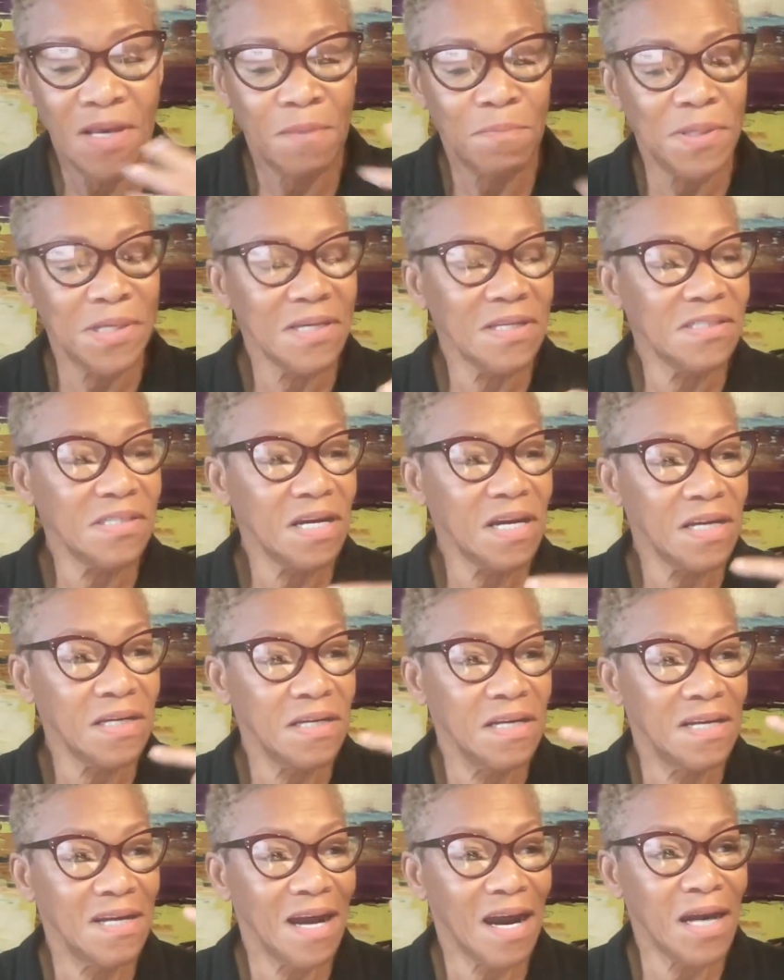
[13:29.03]
Because our
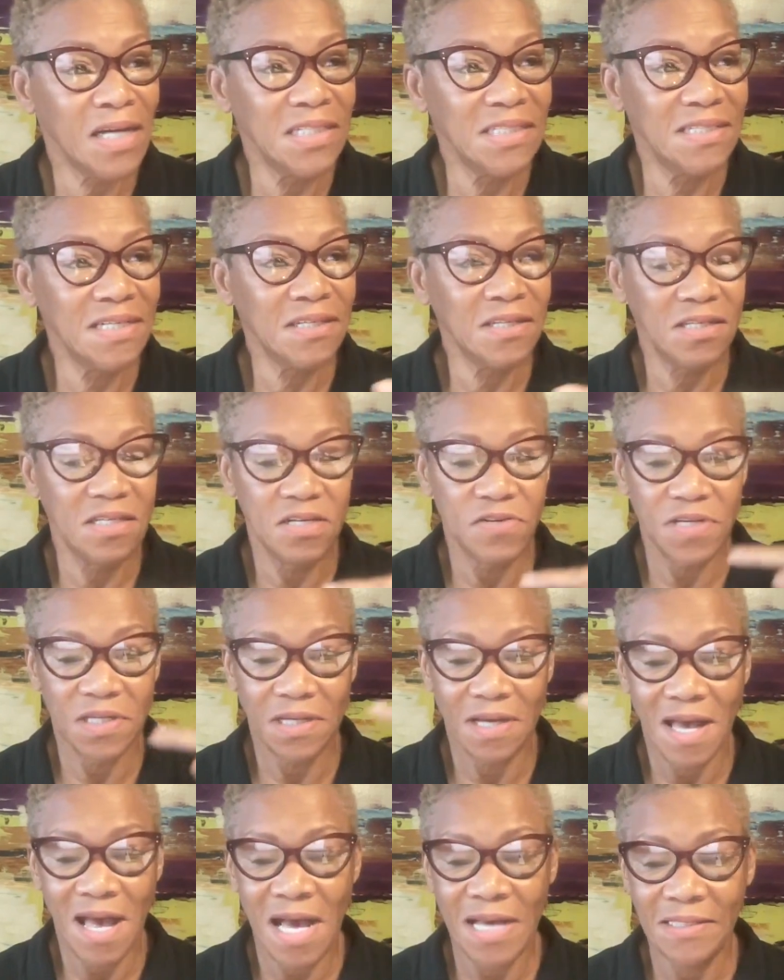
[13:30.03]
identity are in
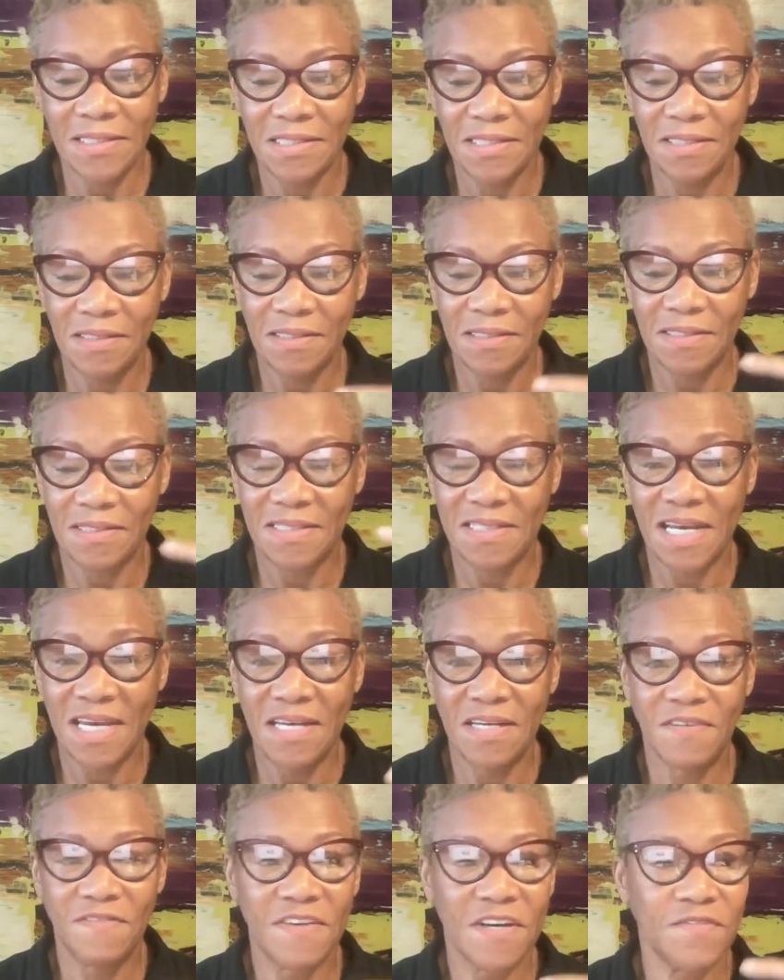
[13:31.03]
constant
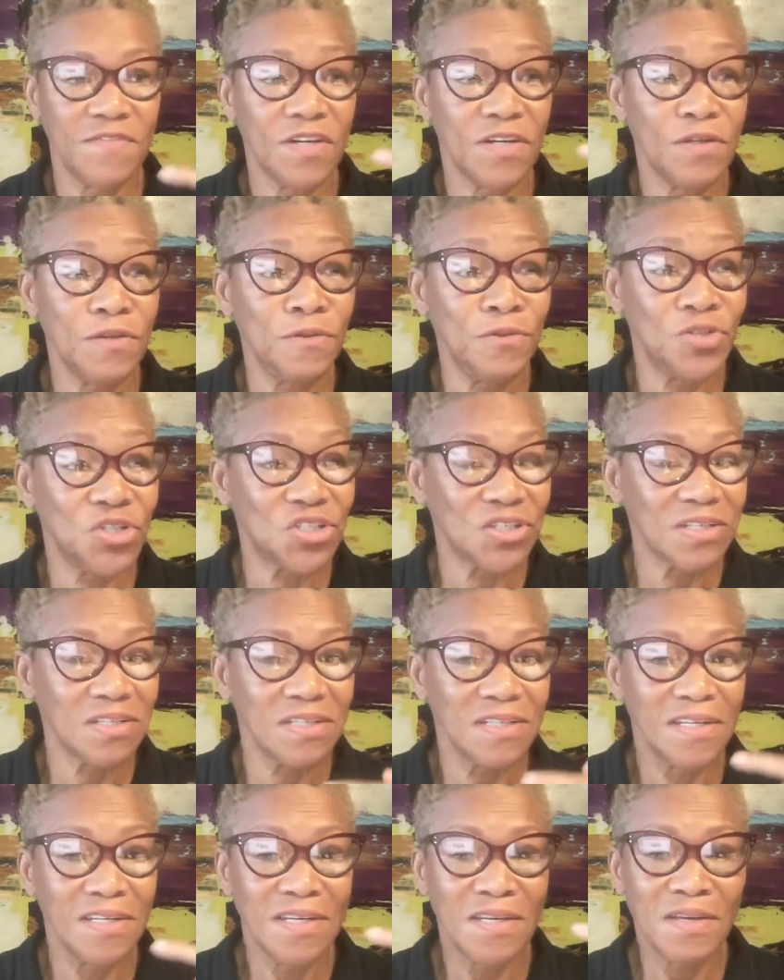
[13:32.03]
state of evolution.
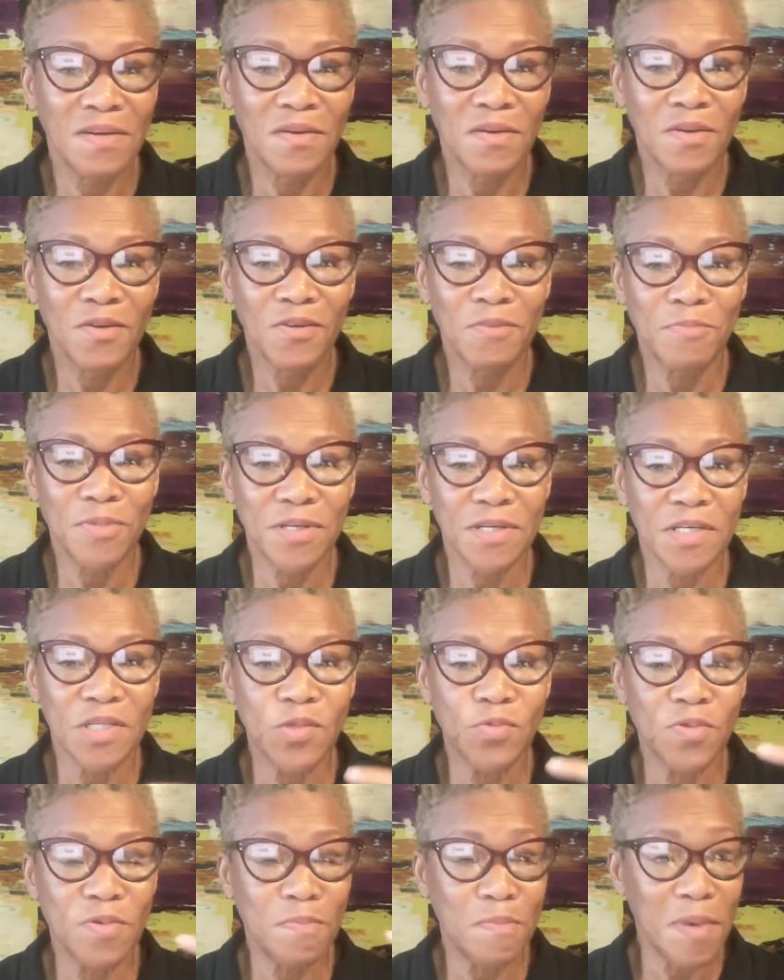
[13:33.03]

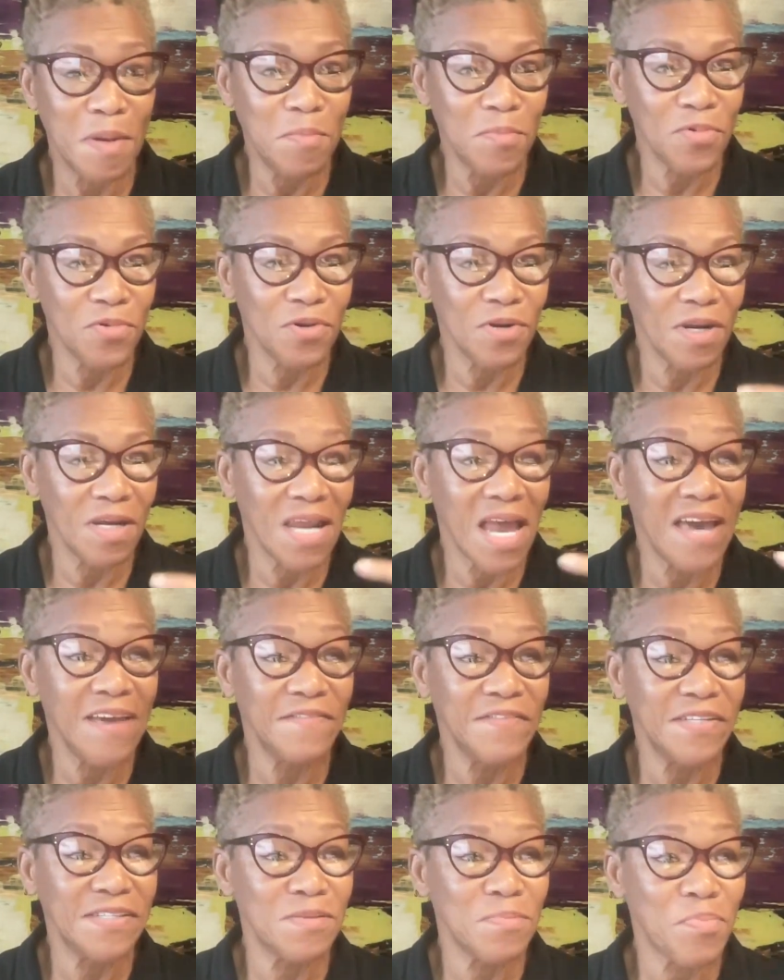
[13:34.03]
Because remember,
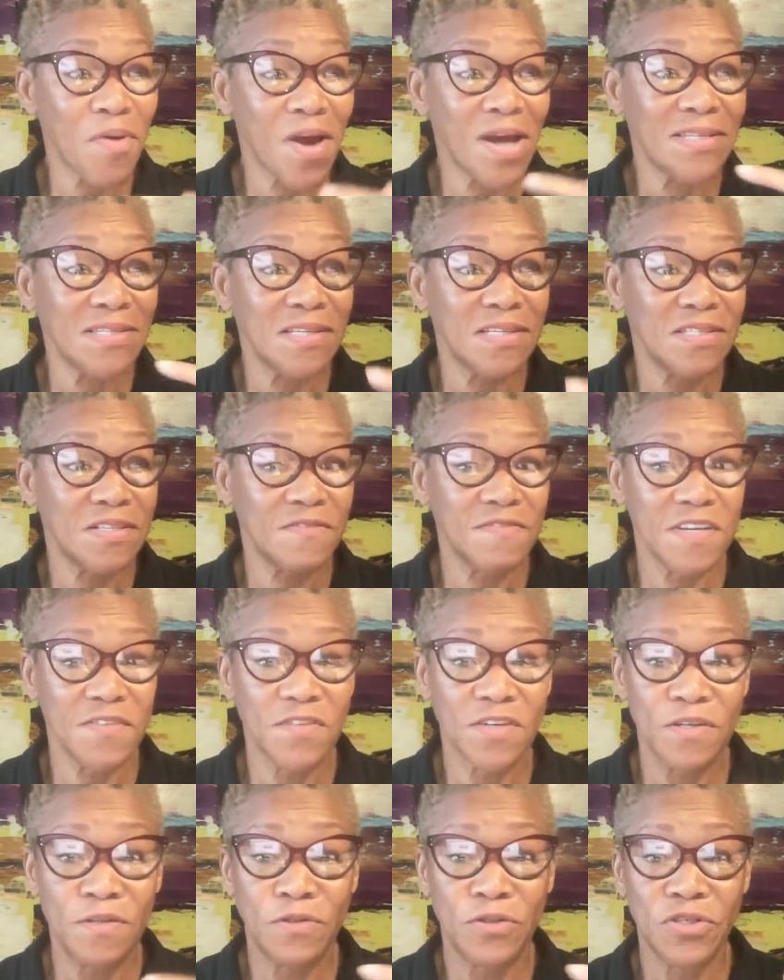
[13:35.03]
life is the process of
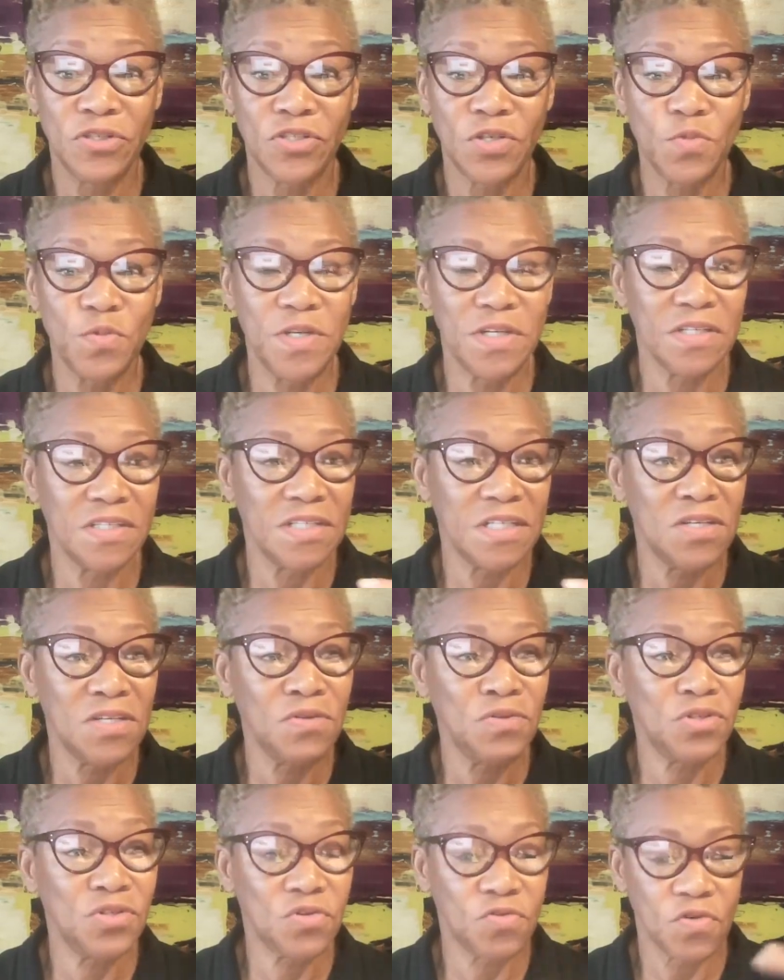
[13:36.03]
evolution, so we
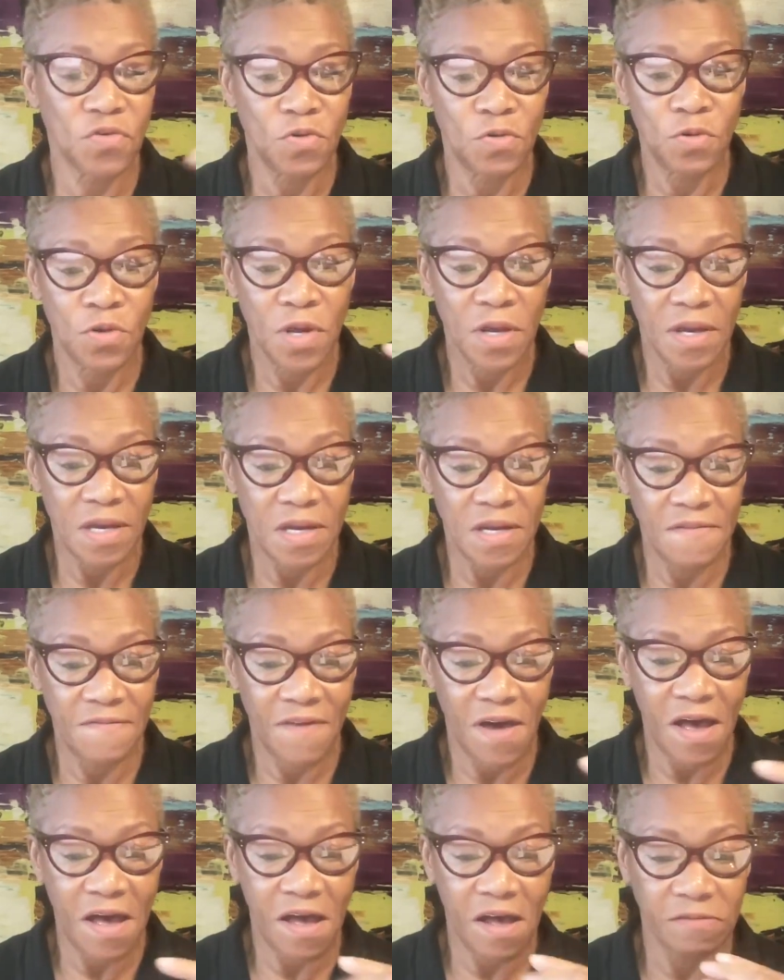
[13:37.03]
continue to grow and
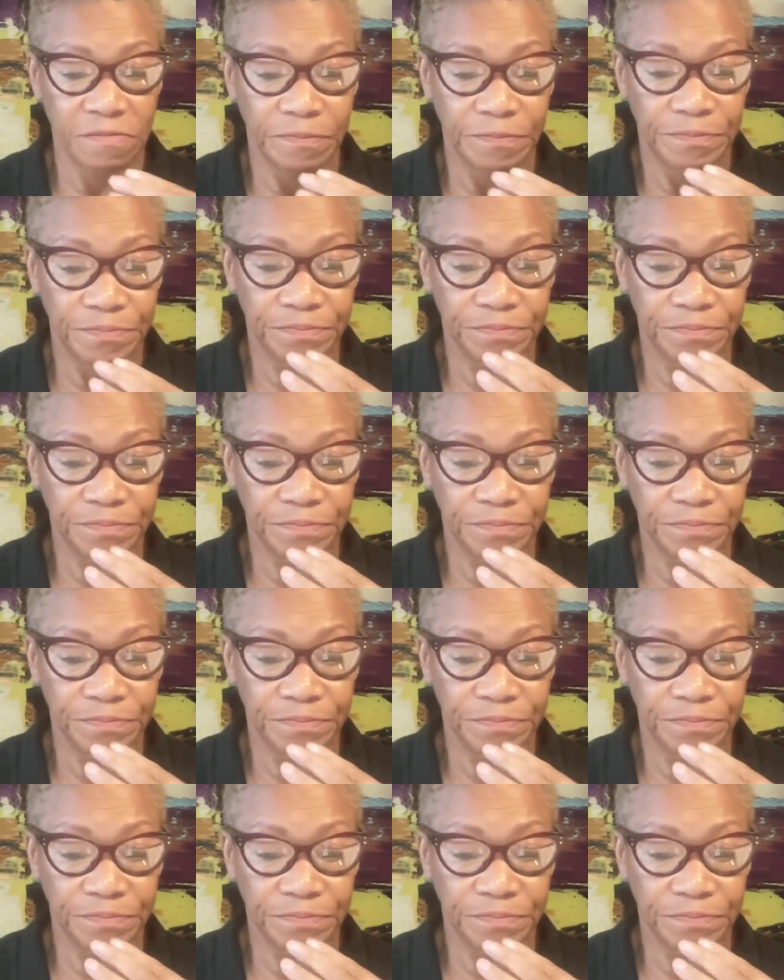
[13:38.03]
evolve.